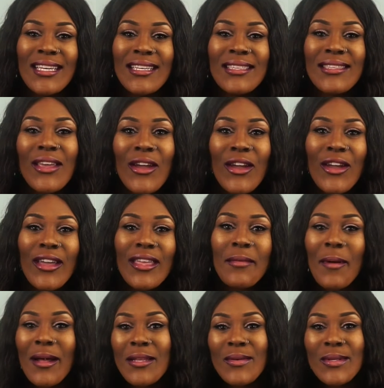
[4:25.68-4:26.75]
so the
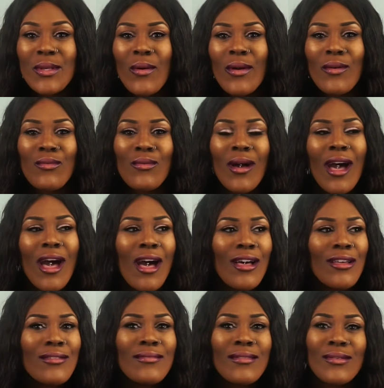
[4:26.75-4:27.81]
party was going
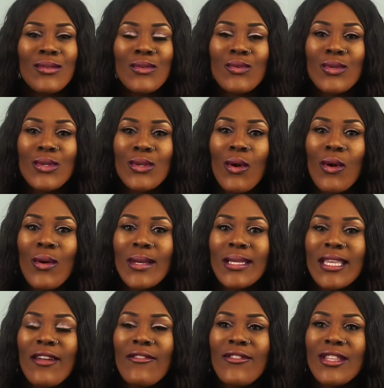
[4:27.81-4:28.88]
well, there was good songs,
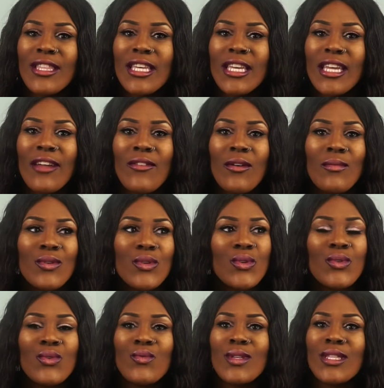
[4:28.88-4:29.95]
everything, everyone was
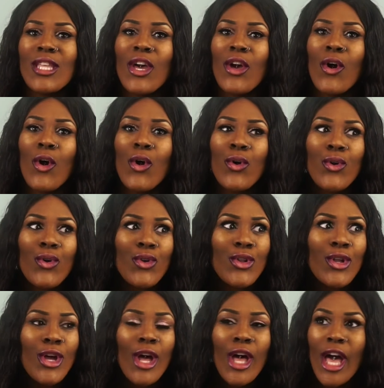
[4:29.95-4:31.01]
just doing their
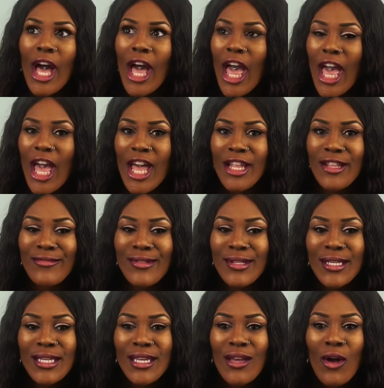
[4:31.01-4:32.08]
own, and
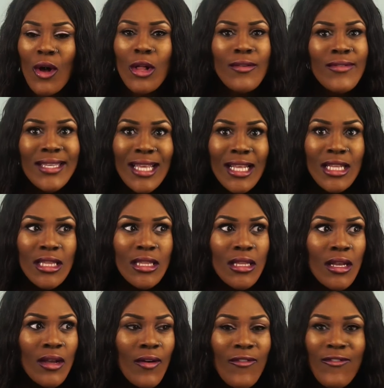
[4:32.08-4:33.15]
all of a sudden
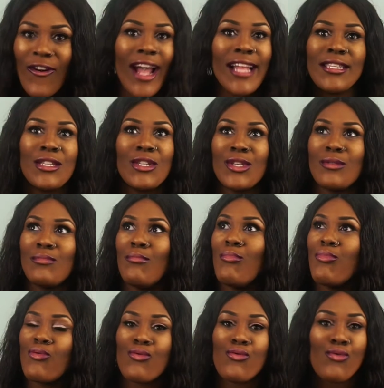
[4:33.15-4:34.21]
fights just
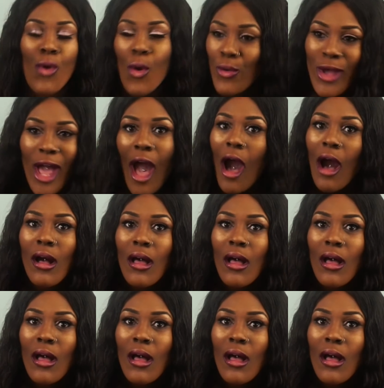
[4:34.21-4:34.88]
broke out,